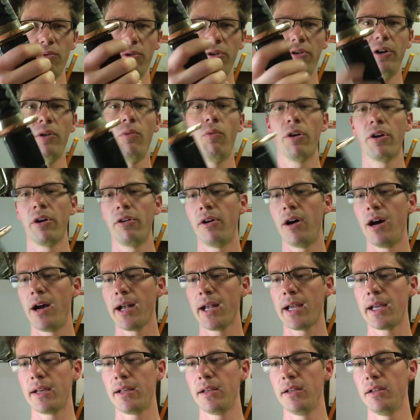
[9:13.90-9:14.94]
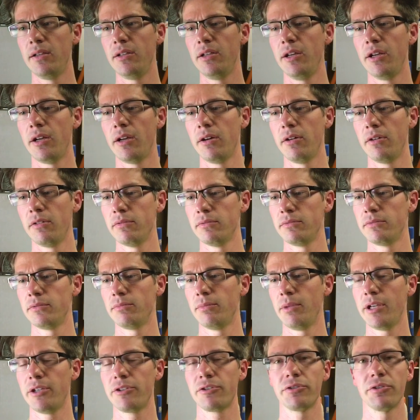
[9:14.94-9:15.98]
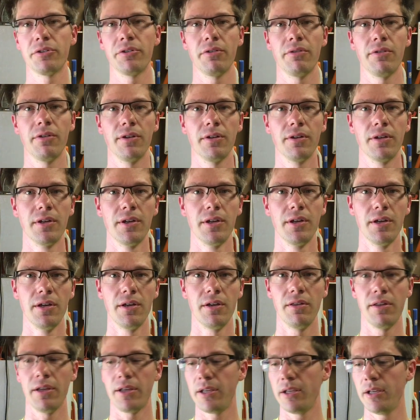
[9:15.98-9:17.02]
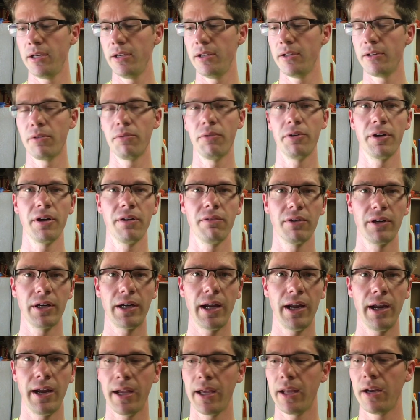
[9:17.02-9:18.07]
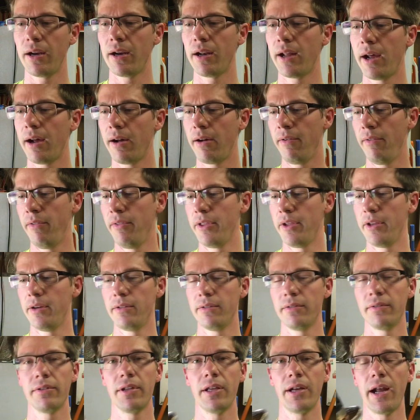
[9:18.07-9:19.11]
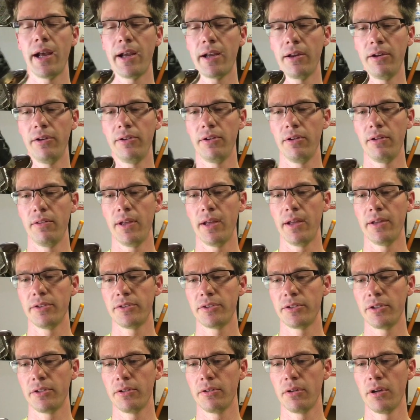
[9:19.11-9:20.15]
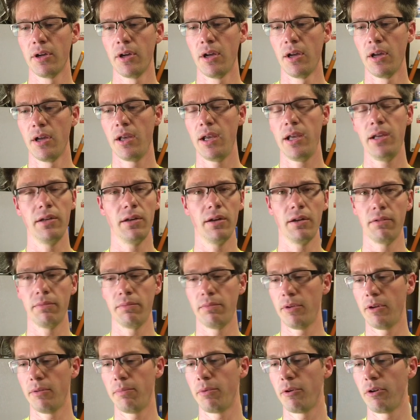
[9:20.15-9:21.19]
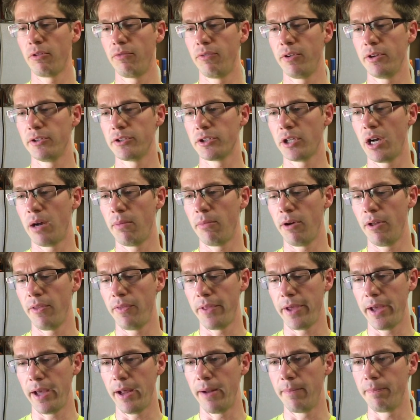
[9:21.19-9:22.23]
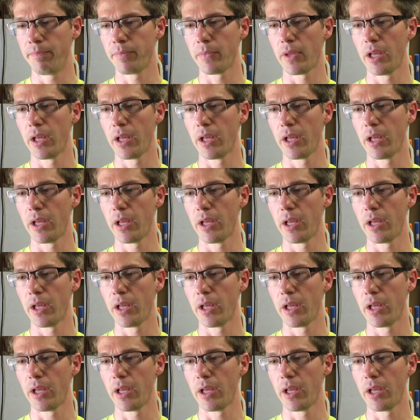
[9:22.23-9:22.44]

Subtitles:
really want to lock it in, you know, make sure the kid or whatever can't get it out, then I can do that. So he did a perfect job on that.